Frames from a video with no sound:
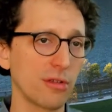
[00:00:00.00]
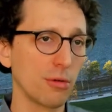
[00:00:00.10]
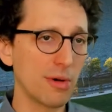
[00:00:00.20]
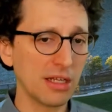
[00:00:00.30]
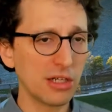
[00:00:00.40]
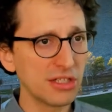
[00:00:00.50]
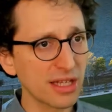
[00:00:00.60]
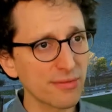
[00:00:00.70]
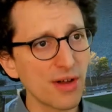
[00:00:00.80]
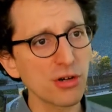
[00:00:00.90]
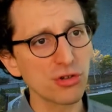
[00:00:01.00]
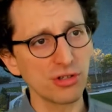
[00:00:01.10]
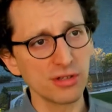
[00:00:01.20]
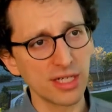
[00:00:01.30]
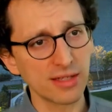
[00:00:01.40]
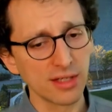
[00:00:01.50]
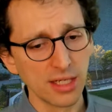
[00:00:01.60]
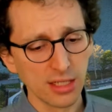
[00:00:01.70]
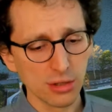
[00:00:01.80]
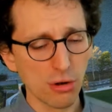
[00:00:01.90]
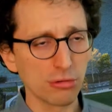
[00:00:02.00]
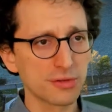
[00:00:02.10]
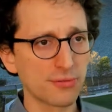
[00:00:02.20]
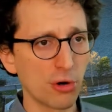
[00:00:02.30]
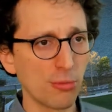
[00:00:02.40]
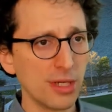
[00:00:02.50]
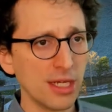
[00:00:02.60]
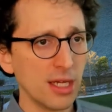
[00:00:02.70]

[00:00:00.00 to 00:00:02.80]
So we want to learn this function that goes from